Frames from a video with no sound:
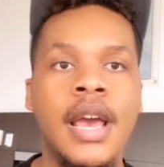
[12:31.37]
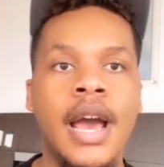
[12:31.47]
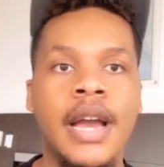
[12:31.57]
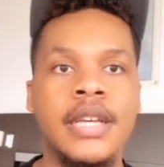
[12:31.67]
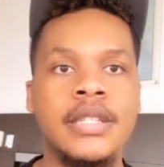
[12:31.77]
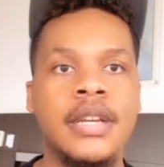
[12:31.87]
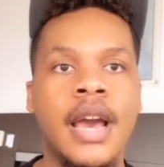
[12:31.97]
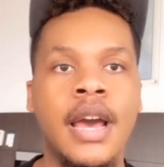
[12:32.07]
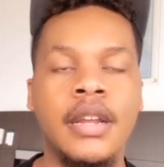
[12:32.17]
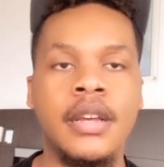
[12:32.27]
I guess to
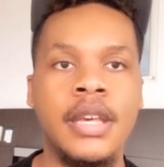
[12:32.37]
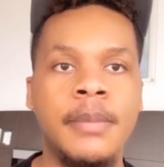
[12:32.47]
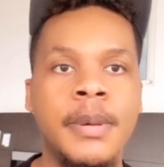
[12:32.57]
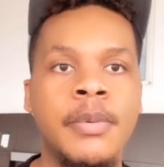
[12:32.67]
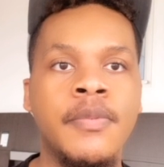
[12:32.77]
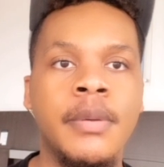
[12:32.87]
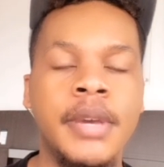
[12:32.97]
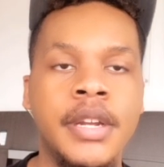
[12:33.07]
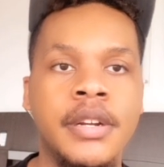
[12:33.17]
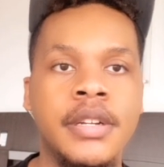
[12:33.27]
kind of keep people from
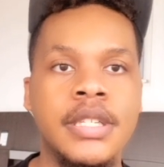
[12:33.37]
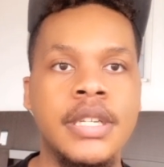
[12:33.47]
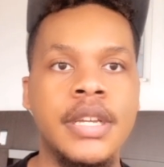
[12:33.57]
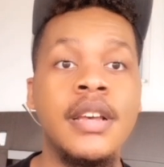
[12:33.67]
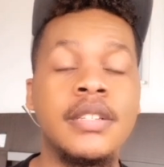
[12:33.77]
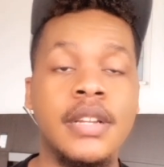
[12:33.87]
entering the city.